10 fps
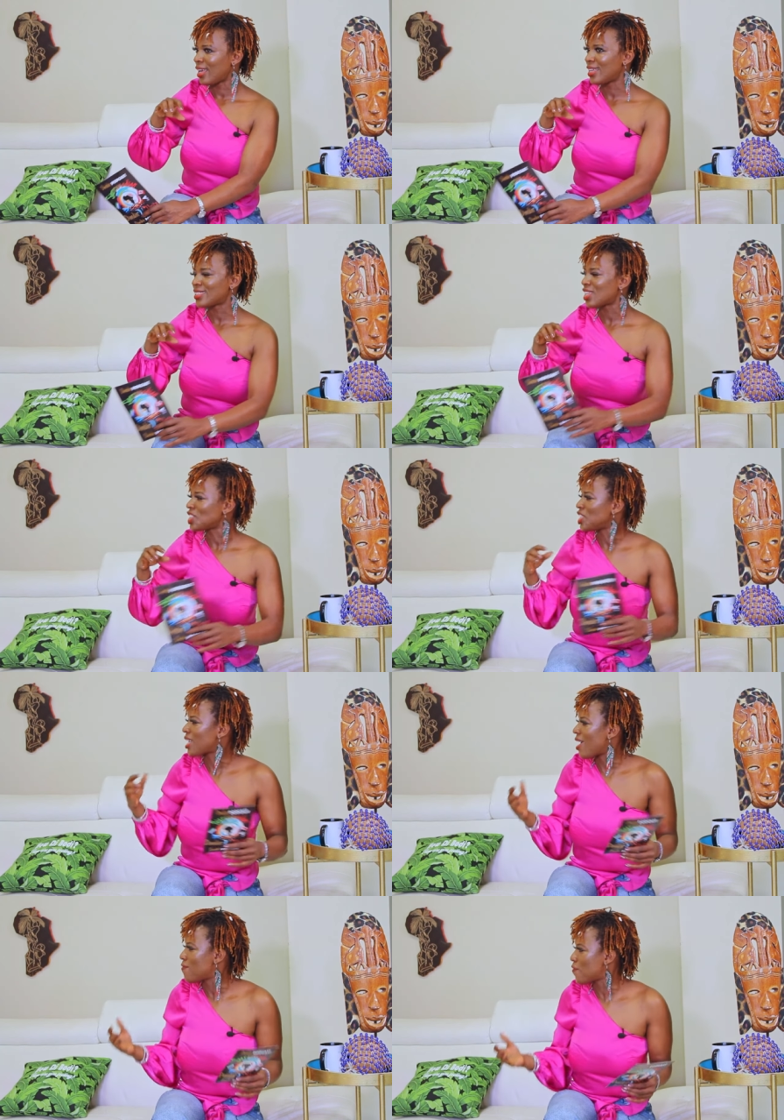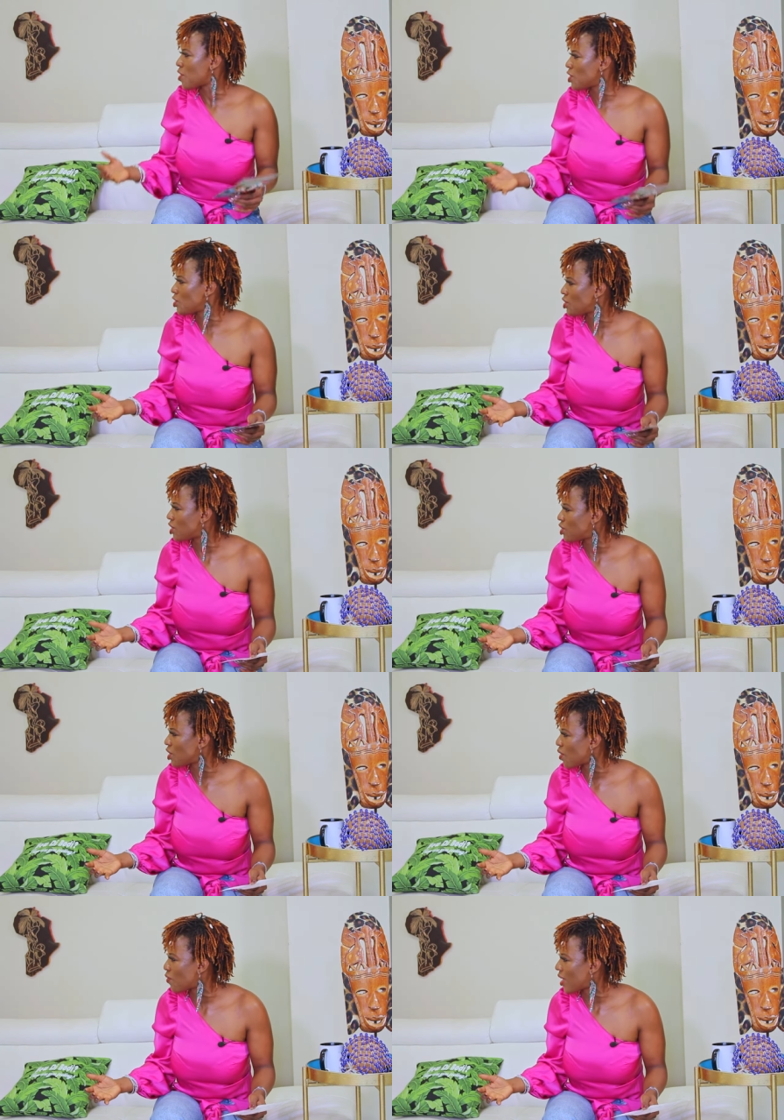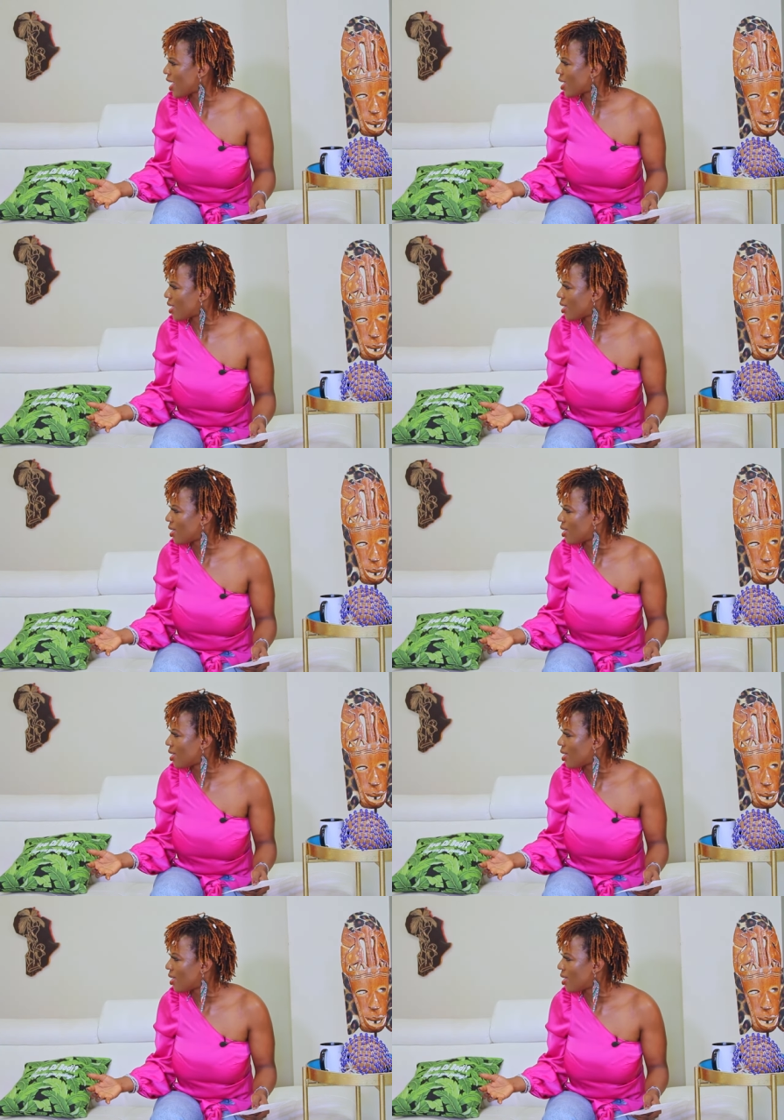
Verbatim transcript: it's such a diverse sort of like